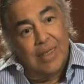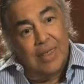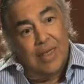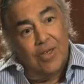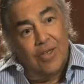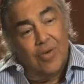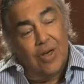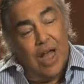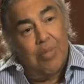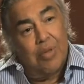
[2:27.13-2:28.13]
you know, you
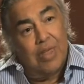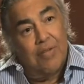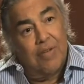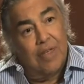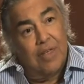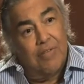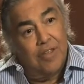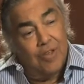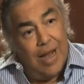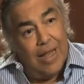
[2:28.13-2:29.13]
and I believe in
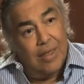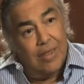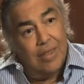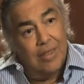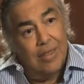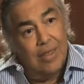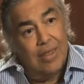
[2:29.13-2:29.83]
individuality,